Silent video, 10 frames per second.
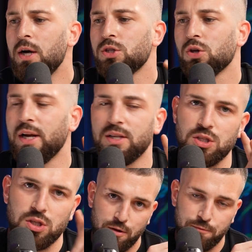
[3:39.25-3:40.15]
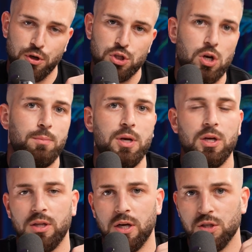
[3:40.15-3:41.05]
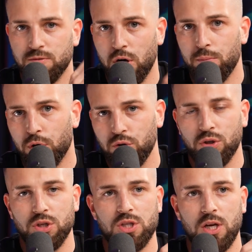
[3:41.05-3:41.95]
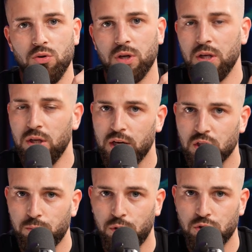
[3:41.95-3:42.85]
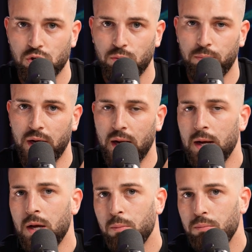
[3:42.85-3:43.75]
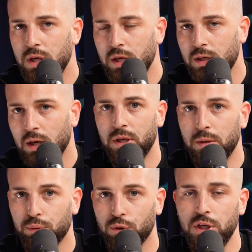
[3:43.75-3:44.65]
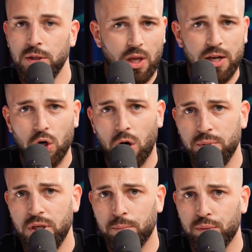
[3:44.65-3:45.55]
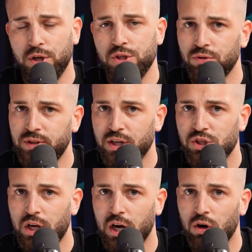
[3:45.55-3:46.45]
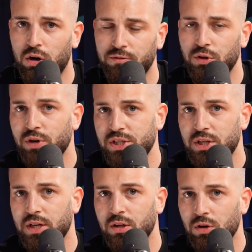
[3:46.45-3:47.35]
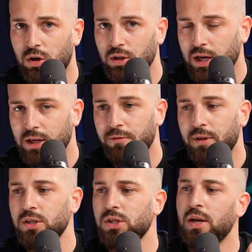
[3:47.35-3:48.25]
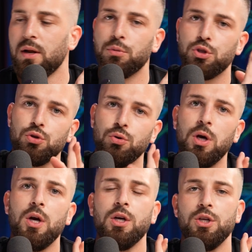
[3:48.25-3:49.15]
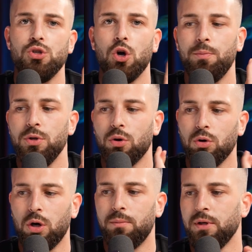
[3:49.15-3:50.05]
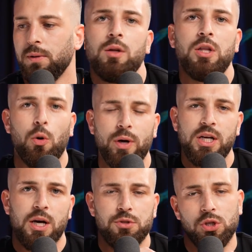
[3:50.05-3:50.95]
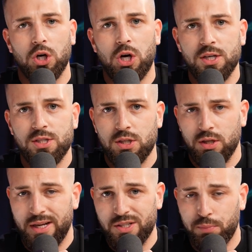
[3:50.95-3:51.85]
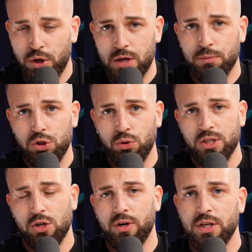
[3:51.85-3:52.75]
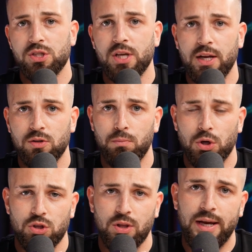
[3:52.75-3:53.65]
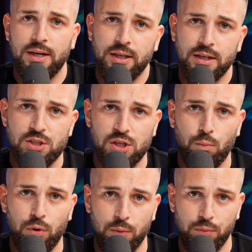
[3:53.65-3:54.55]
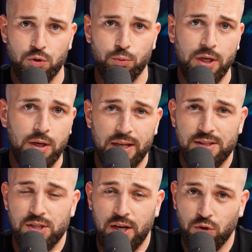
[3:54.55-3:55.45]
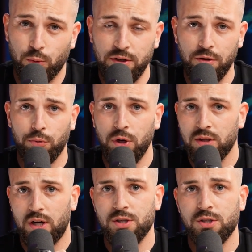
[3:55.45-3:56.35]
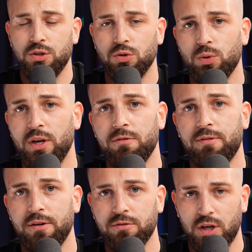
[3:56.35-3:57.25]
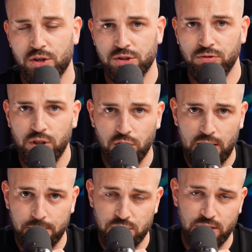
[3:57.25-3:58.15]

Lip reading: So that's the first topic that is very important to understand. You can either get sponsored by being an employee and a company employs you and takes care of the resident and all the kind of things. And number two is you open your own company. Now, when it comes to the costs, that's point number two, as I already said. Most likely it's somewhere in between, let's say 23,000 to 25,000 dirhams.